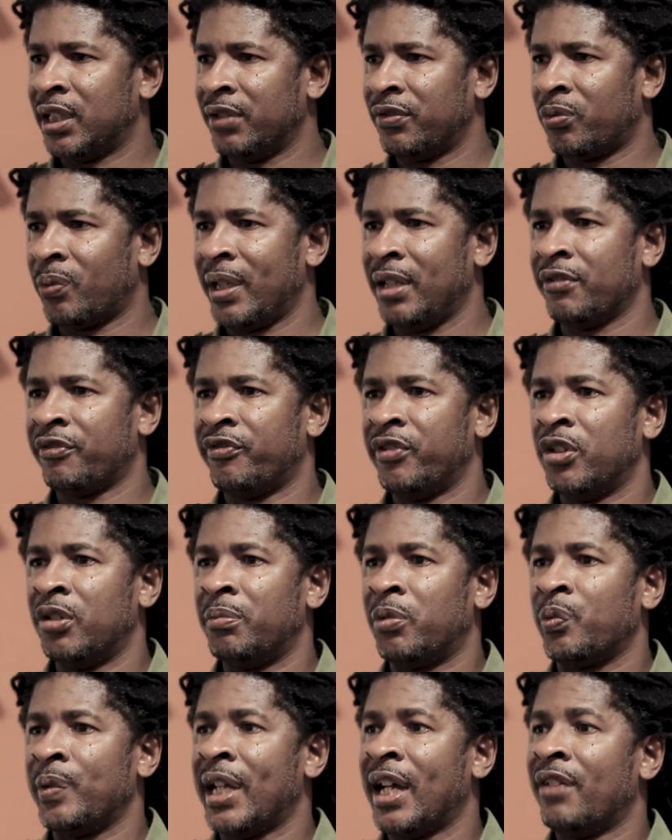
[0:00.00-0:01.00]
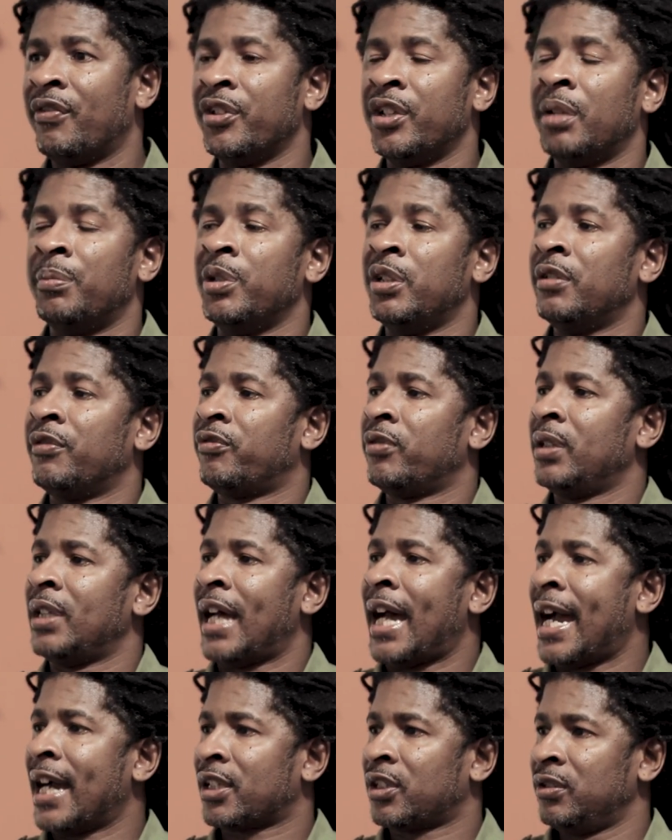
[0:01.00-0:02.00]
to give away the film, but we have a number of different
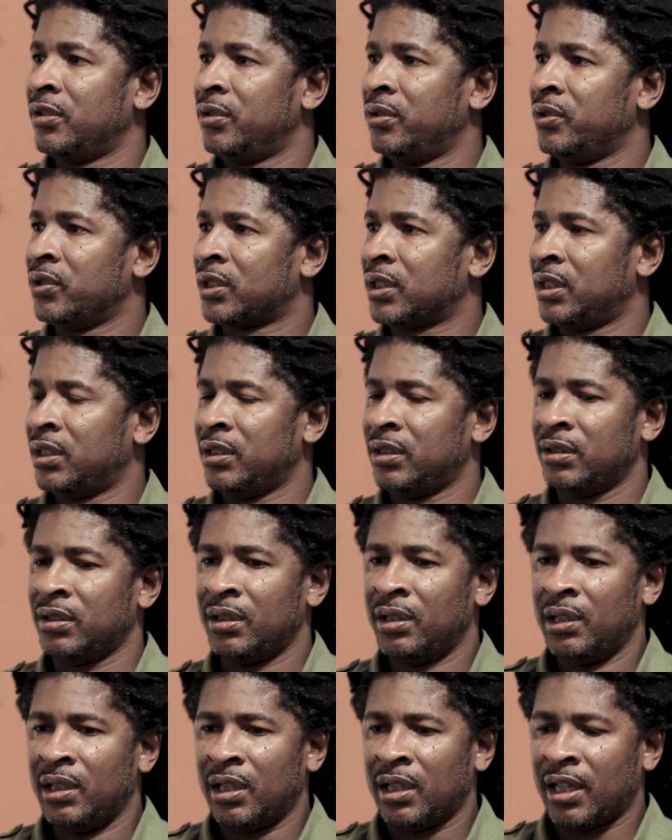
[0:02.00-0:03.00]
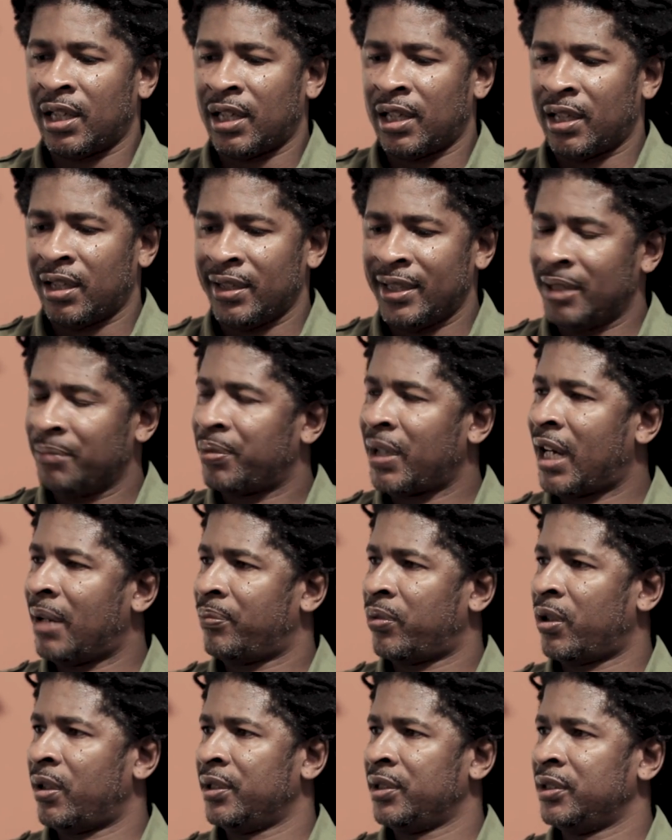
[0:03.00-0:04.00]
actors and
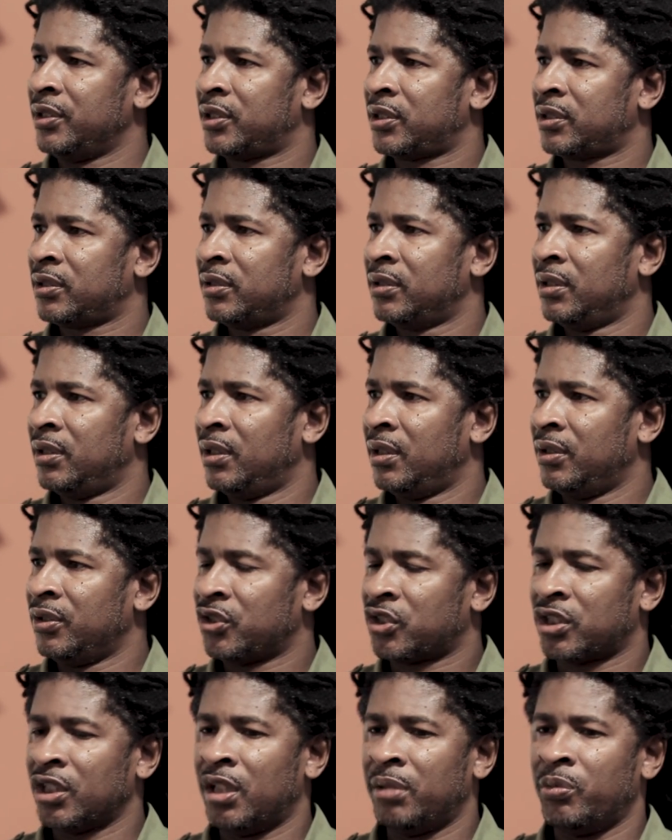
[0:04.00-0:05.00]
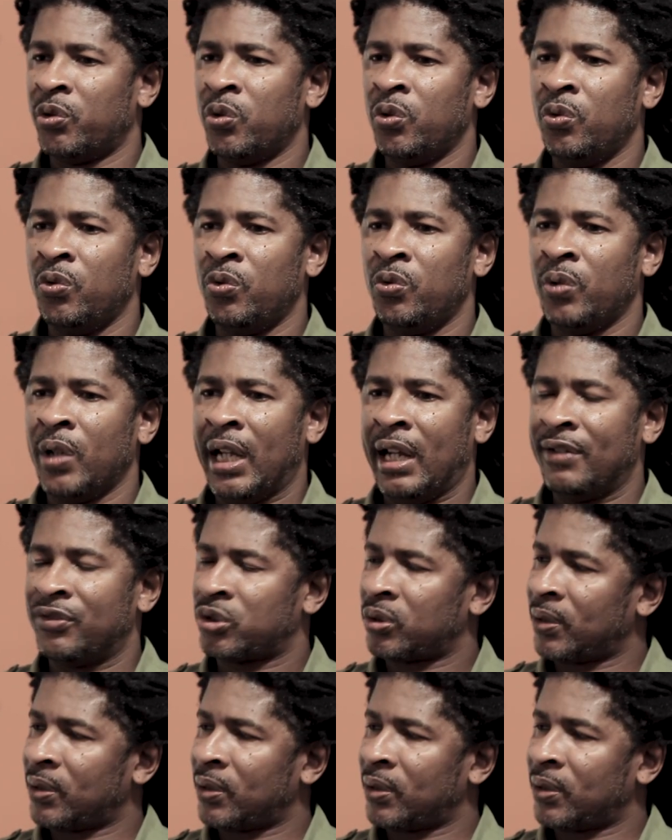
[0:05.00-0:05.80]
hip-hop artists, mm-hmm. some who have